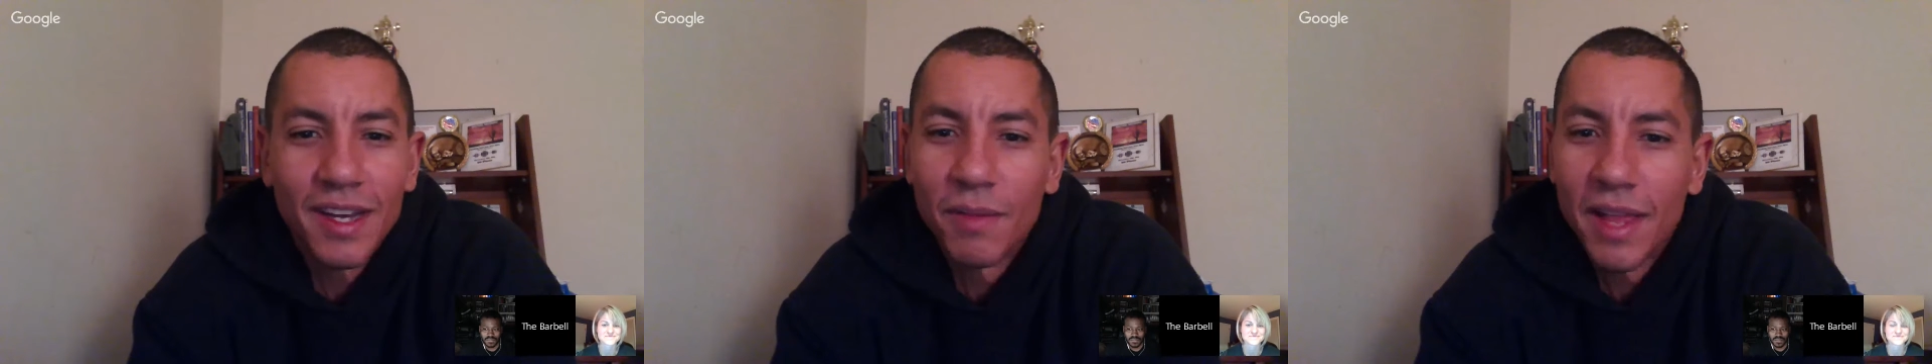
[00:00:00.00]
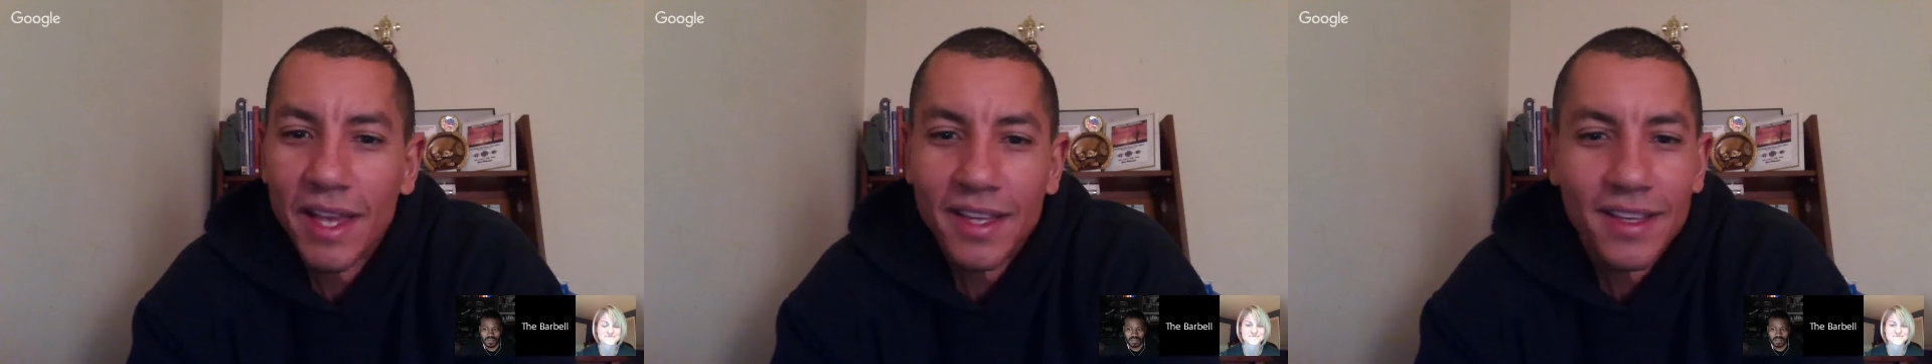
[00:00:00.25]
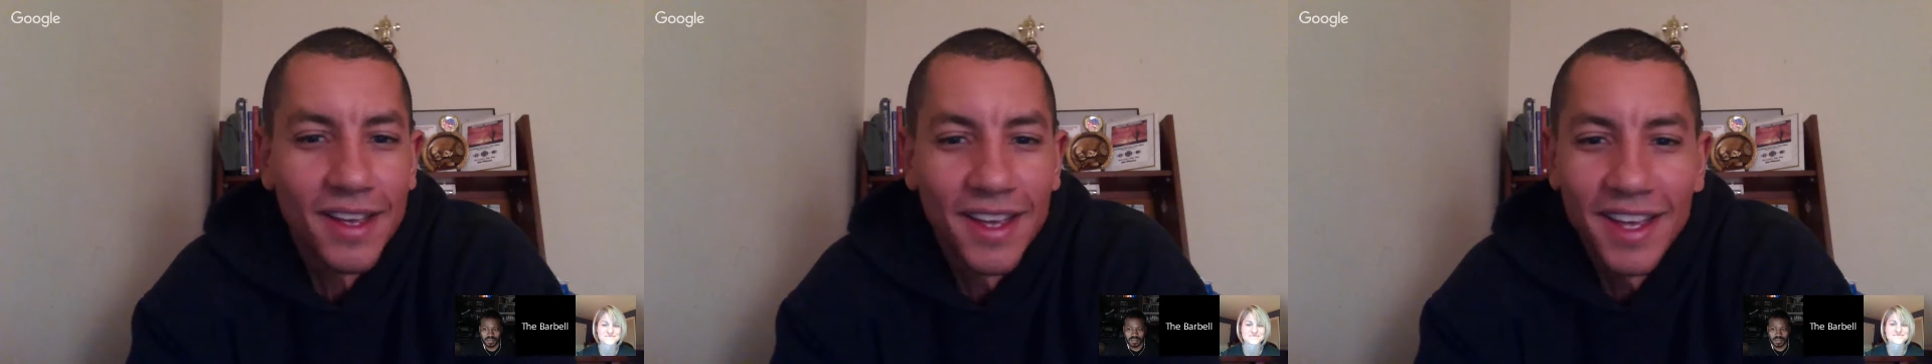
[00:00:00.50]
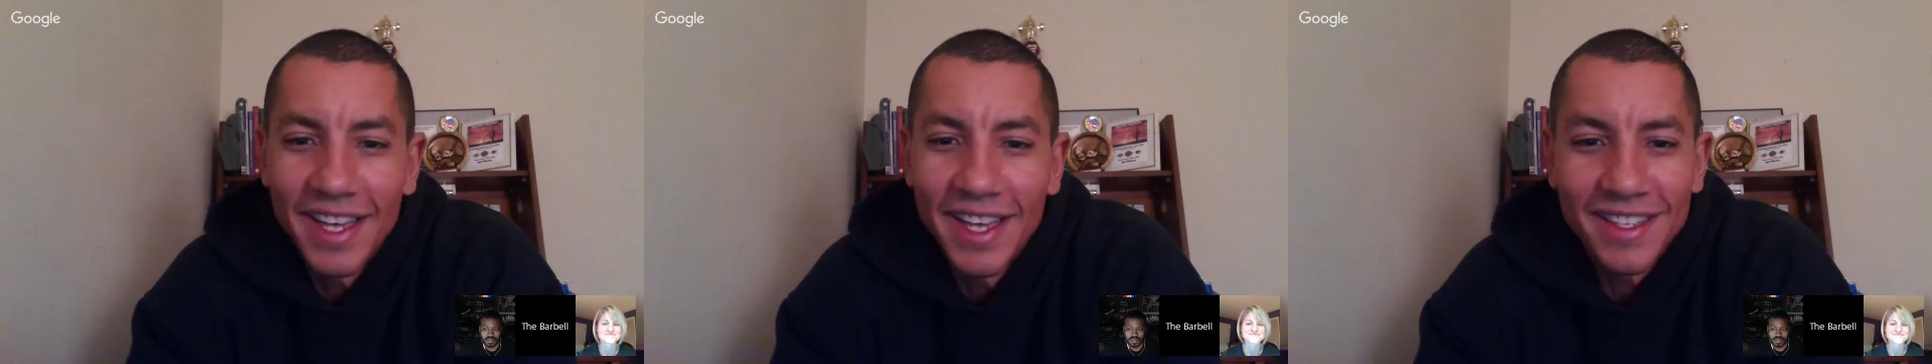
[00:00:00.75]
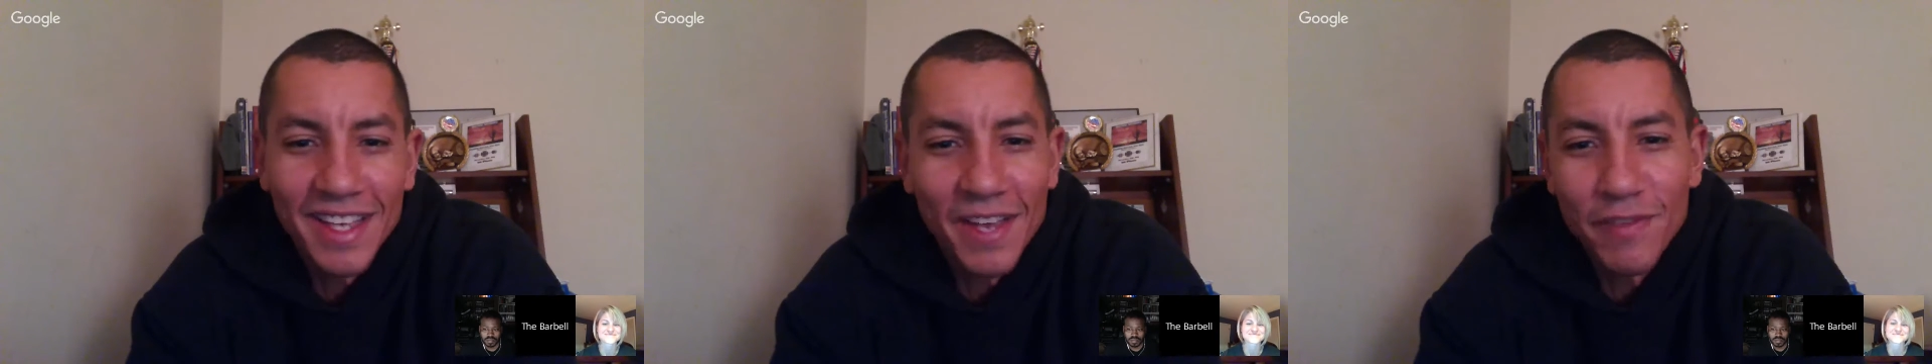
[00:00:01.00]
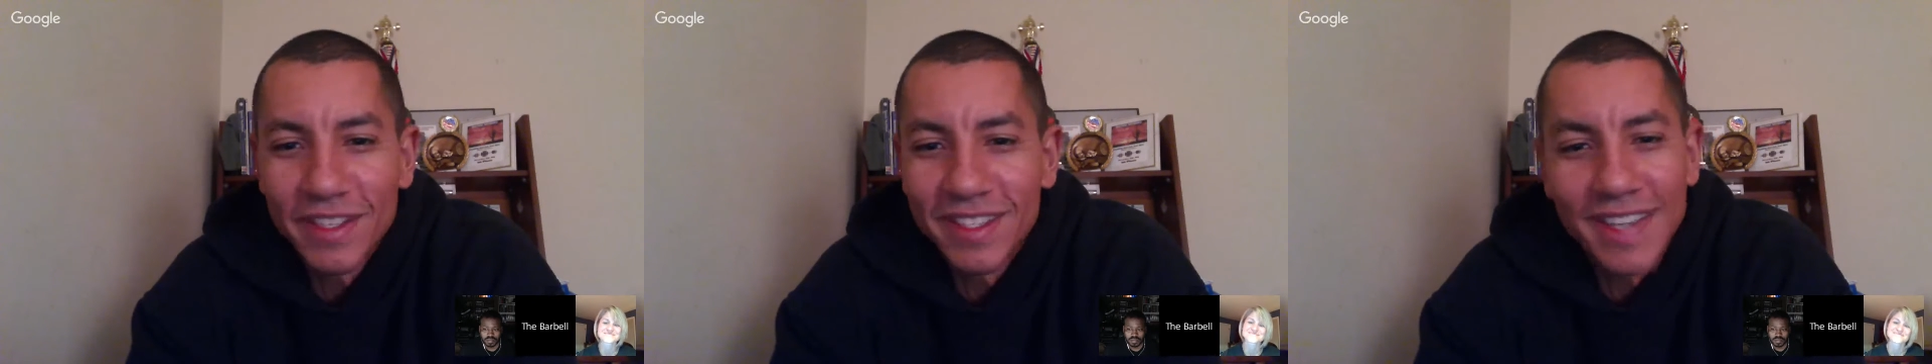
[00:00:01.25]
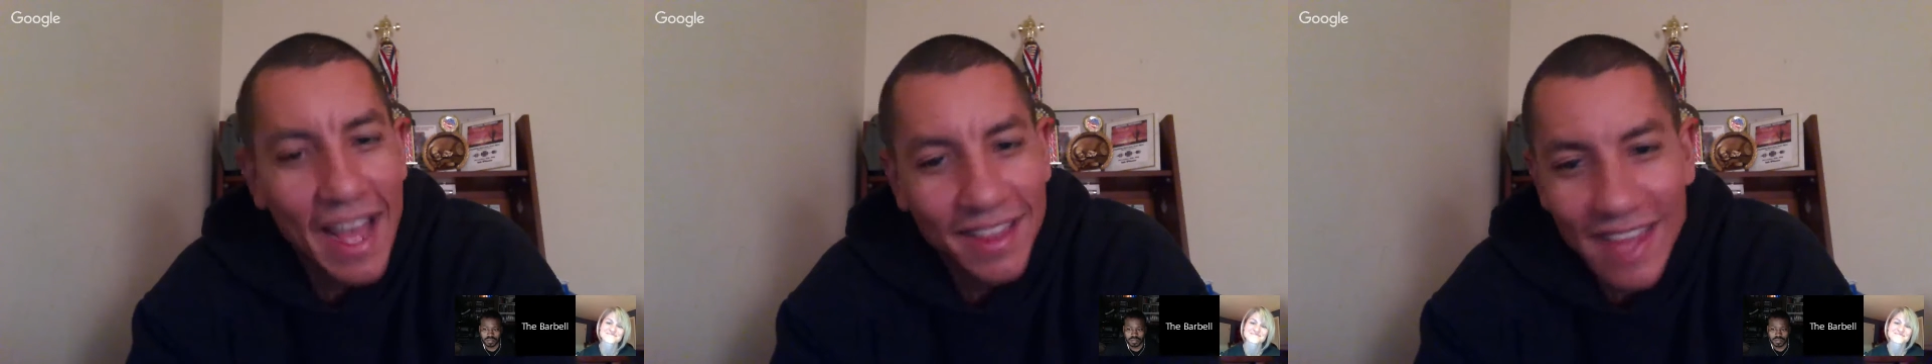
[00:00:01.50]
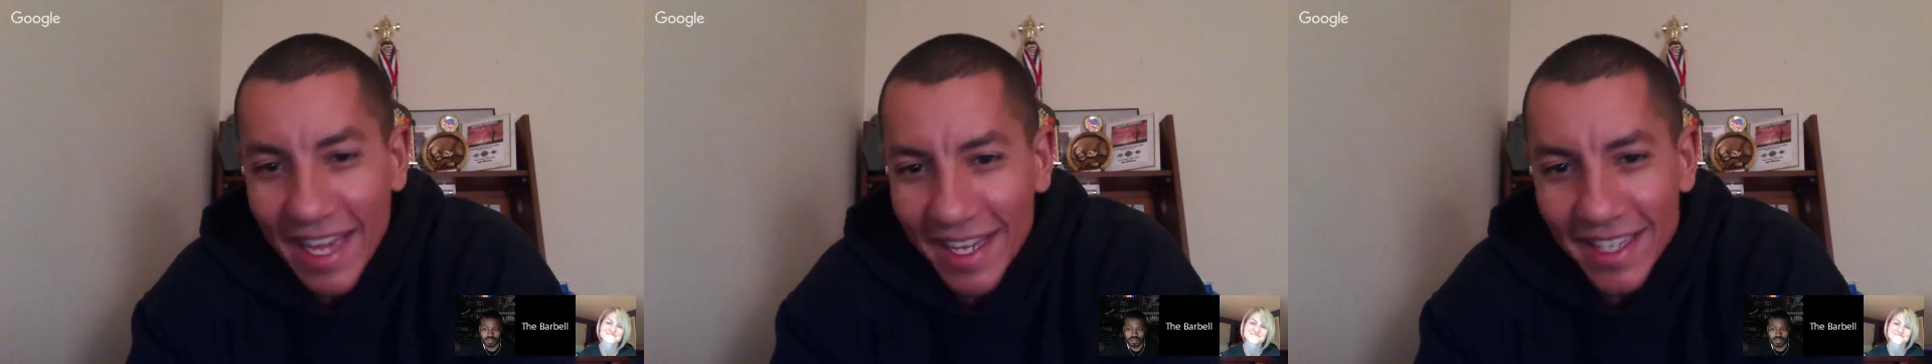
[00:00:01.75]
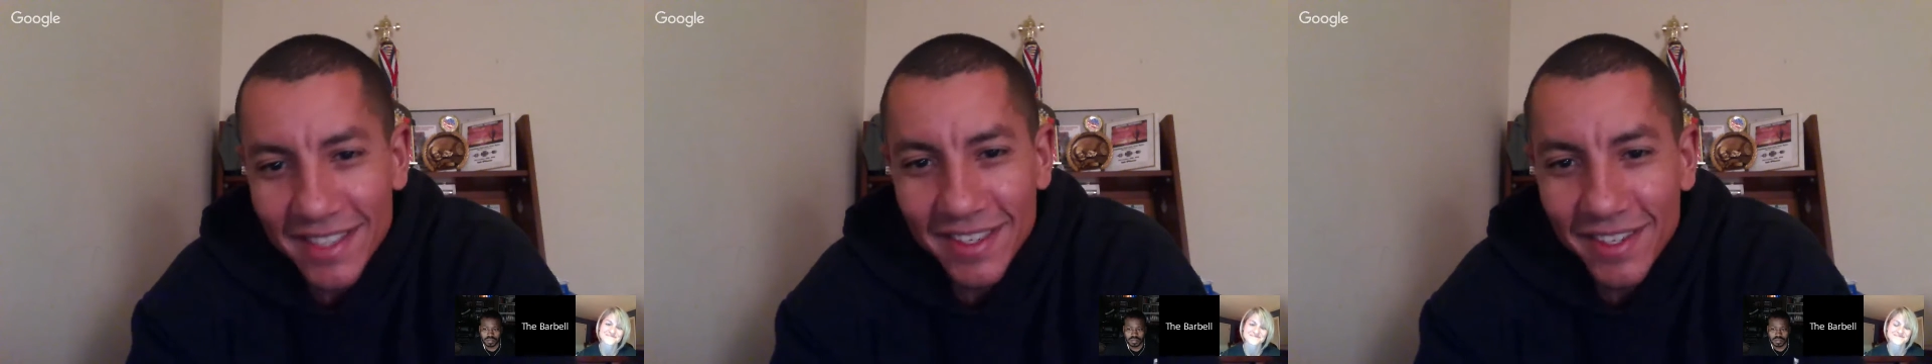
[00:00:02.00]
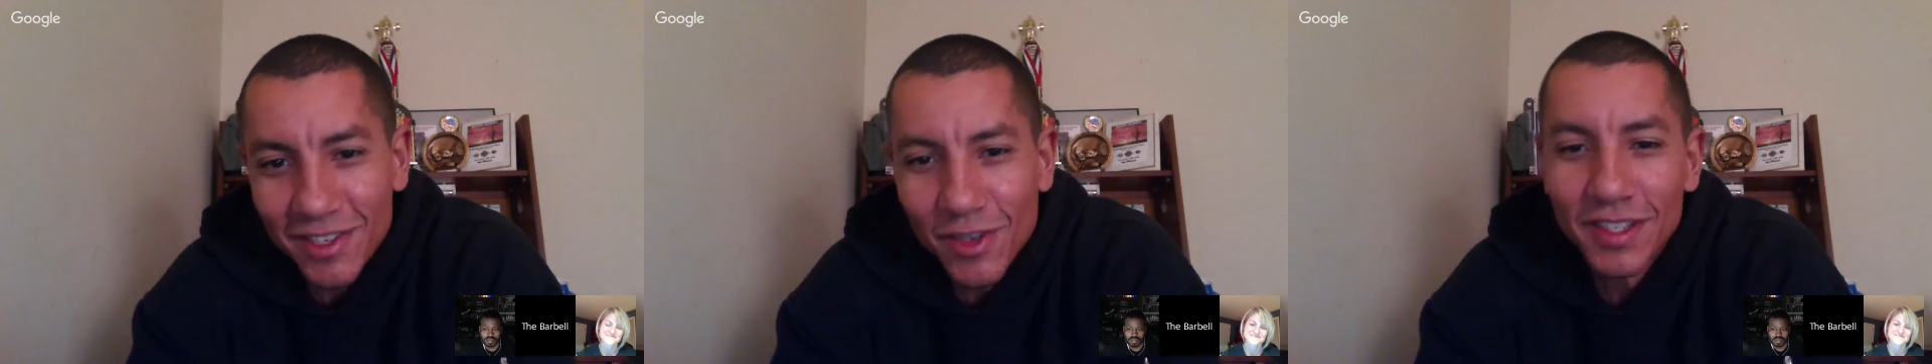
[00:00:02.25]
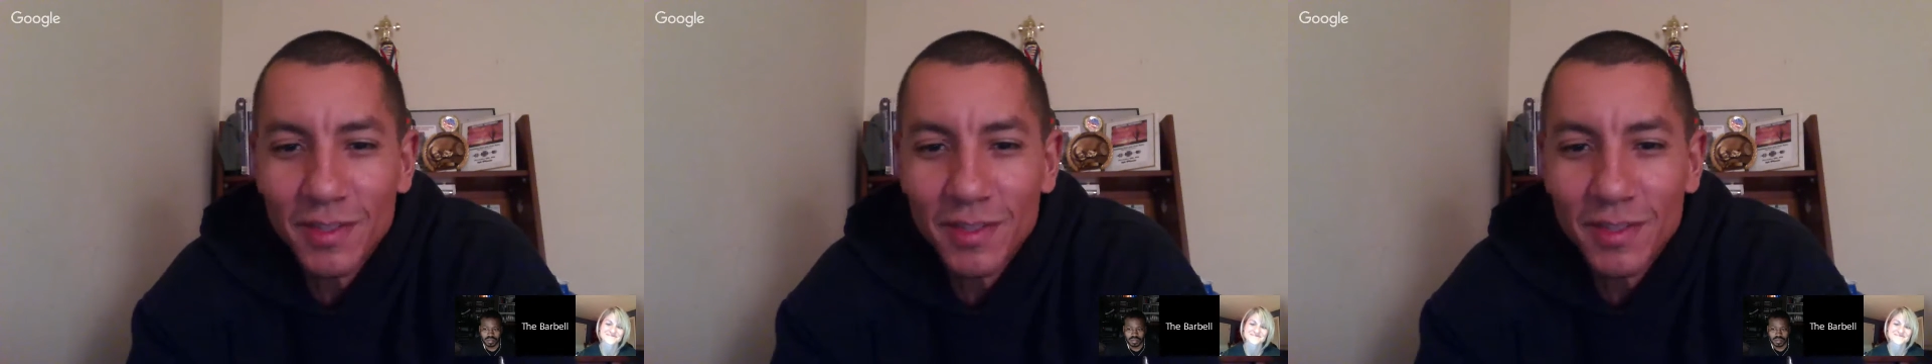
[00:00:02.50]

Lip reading: And I'm like, if it's not that easy, trust